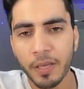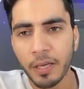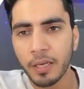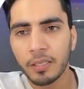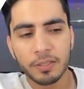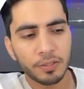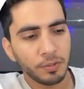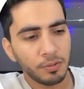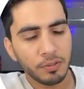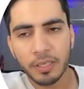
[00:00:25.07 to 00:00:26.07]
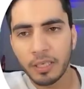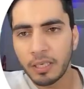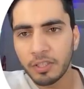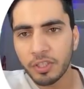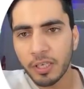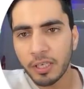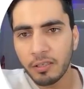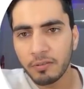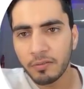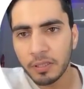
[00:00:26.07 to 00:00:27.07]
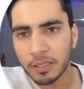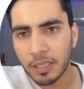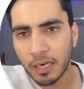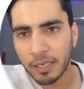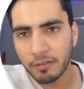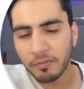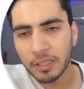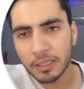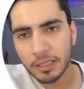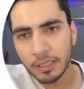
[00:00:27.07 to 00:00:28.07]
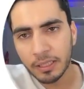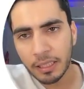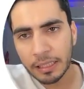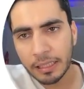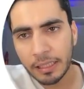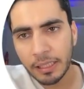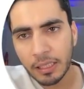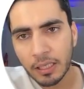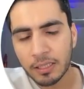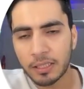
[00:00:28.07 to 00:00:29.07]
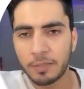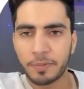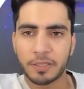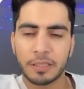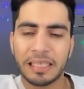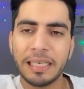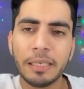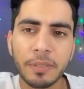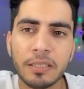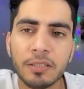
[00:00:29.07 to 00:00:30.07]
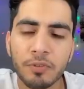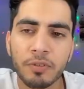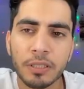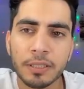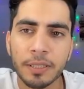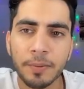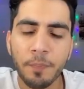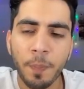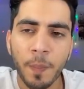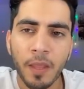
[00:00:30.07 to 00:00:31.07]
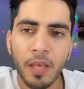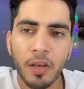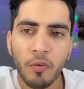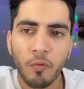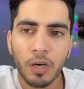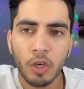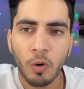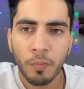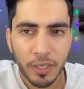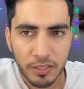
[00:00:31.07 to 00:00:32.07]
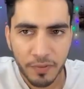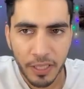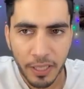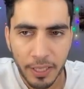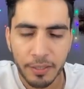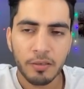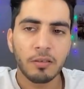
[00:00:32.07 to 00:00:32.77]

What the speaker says: So initially we will start and we will see the key concepts. It means we will see what components we need here.